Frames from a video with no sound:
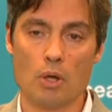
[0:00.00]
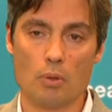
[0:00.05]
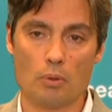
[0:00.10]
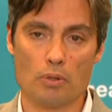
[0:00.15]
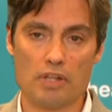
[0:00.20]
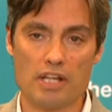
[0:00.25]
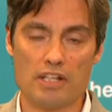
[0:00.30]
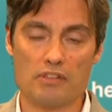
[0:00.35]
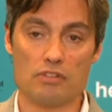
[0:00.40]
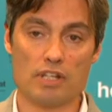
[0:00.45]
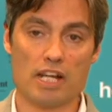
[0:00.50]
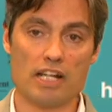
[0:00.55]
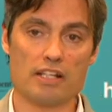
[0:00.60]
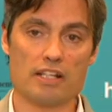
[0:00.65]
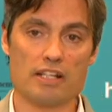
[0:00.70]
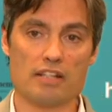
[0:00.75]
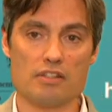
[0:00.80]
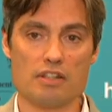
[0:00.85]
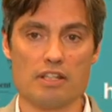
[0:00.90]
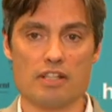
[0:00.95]
Well, thanks, Dana.
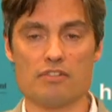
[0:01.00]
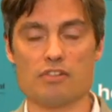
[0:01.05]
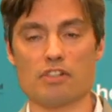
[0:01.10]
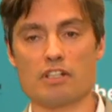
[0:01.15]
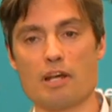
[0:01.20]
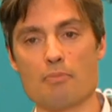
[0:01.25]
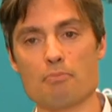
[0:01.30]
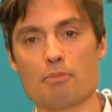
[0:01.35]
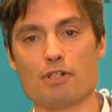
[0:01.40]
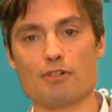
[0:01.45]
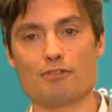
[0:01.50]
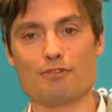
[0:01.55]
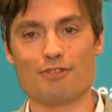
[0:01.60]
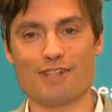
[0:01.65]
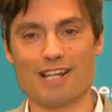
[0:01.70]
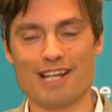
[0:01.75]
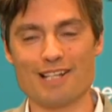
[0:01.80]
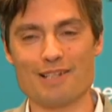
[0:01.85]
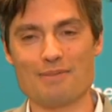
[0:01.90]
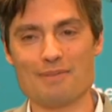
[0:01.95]
there's a number of
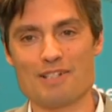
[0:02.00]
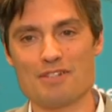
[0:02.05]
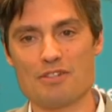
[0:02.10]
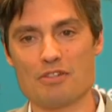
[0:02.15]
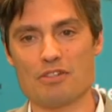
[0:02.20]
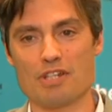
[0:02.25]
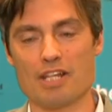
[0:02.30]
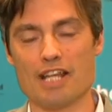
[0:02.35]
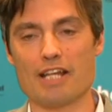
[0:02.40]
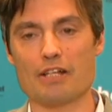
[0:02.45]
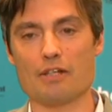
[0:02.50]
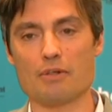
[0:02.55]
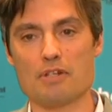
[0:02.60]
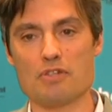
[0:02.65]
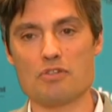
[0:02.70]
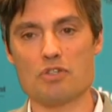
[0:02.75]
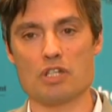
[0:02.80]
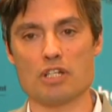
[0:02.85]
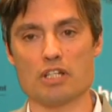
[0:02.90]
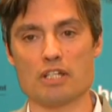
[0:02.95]
elements to that
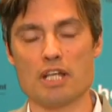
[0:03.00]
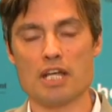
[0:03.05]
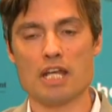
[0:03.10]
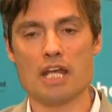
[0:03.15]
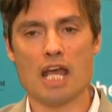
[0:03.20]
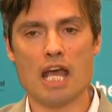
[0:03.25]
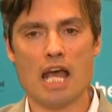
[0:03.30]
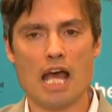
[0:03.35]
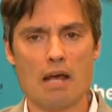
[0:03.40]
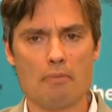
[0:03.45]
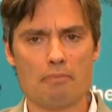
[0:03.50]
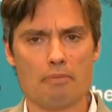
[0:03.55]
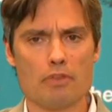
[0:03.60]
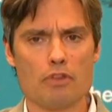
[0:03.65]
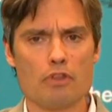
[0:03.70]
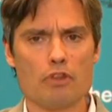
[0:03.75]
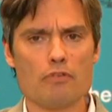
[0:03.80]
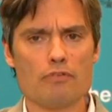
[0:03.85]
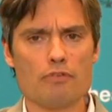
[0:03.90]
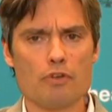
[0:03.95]
question. Um,
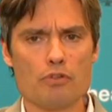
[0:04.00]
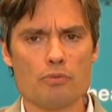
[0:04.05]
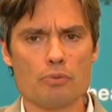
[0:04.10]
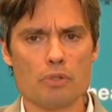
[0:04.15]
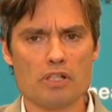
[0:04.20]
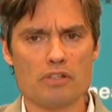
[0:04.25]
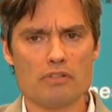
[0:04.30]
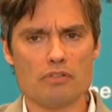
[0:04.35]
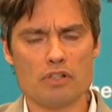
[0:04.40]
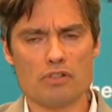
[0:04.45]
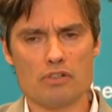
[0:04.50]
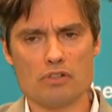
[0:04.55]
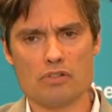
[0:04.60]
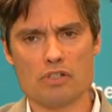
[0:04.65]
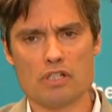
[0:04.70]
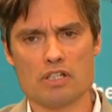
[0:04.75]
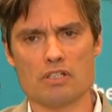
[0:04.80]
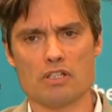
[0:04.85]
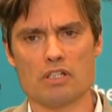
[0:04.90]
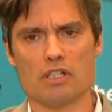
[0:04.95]
the first one is I just
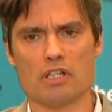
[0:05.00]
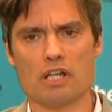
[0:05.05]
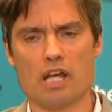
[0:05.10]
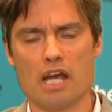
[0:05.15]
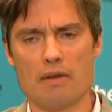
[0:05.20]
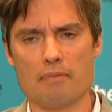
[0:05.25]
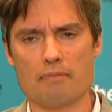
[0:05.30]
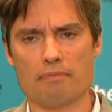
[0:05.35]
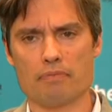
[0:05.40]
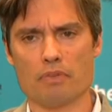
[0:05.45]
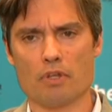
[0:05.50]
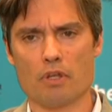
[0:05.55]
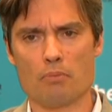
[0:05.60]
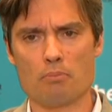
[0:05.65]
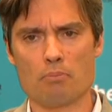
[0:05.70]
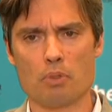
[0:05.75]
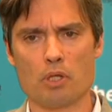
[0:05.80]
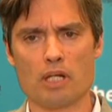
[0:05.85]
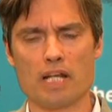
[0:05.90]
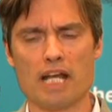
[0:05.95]
need to um,
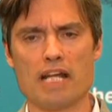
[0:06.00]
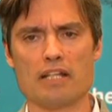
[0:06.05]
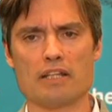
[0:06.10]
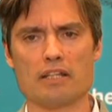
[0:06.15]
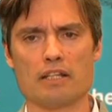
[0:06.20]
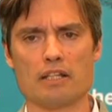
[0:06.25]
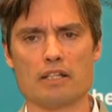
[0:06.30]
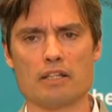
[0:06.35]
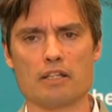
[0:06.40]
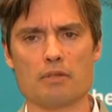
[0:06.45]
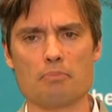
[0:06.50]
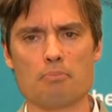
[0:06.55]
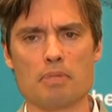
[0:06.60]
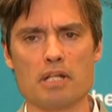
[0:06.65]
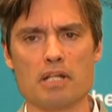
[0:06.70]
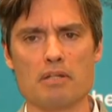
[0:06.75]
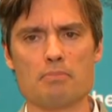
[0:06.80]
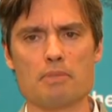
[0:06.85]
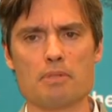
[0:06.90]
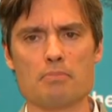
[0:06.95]
point out that the
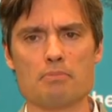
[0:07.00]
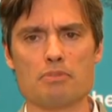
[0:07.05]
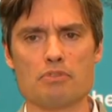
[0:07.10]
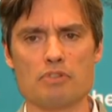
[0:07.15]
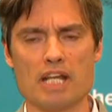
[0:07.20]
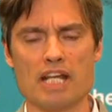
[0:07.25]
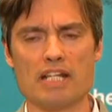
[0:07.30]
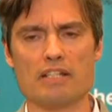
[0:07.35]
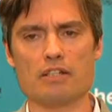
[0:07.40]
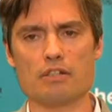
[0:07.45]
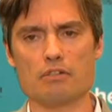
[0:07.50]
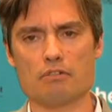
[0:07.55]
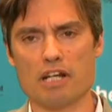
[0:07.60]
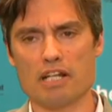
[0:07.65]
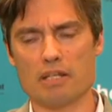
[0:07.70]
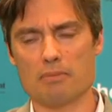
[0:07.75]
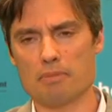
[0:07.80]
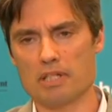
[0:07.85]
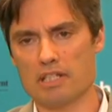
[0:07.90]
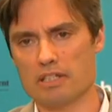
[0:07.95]
minimum standard
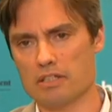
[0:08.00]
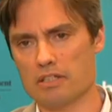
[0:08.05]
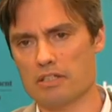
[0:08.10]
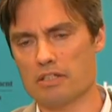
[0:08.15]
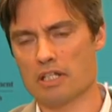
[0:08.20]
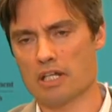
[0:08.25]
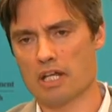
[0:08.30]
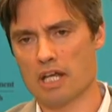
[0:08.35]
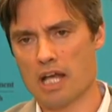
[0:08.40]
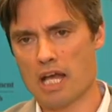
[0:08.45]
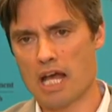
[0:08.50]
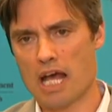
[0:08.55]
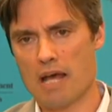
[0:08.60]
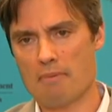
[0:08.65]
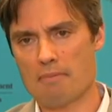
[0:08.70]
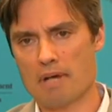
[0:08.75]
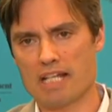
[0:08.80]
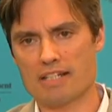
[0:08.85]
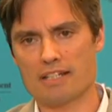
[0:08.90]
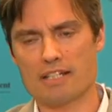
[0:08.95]
recommended
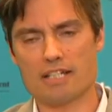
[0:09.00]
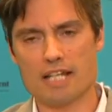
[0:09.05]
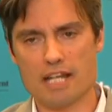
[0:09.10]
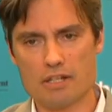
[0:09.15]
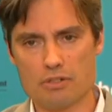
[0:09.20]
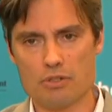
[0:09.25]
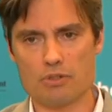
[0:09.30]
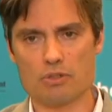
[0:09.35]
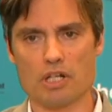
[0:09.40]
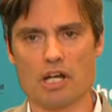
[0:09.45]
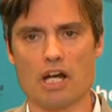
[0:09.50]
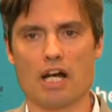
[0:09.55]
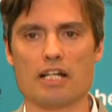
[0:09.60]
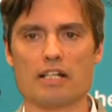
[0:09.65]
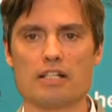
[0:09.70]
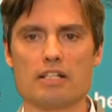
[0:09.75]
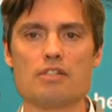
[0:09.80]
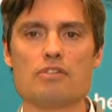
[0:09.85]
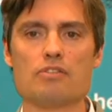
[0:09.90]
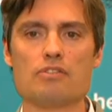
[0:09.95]
um, under national
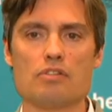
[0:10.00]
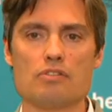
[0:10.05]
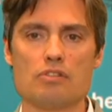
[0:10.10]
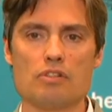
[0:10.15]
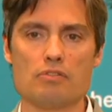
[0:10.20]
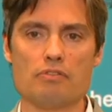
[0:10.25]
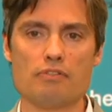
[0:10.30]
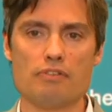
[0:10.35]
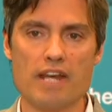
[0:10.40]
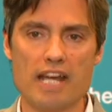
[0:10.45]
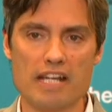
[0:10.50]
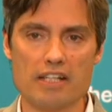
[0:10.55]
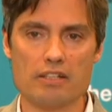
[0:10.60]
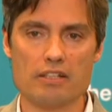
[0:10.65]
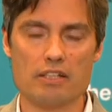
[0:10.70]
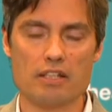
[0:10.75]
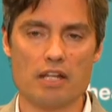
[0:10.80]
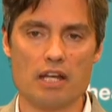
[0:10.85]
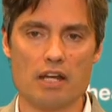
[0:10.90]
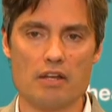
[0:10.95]
guidance is in
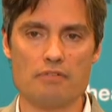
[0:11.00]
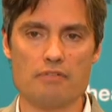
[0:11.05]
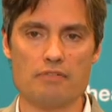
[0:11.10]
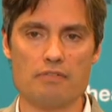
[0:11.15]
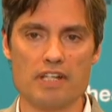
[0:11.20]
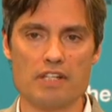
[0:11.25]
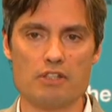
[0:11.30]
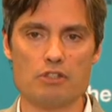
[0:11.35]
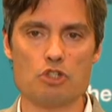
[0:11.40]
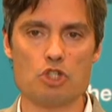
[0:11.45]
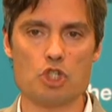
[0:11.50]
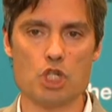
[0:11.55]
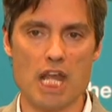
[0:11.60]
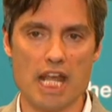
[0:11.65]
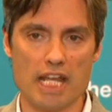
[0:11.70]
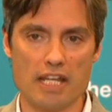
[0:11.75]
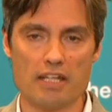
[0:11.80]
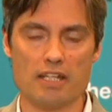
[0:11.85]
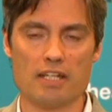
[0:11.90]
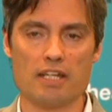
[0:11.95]
fact a fit
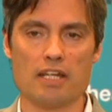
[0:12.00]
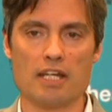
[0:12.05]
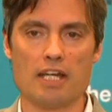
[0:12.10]
check.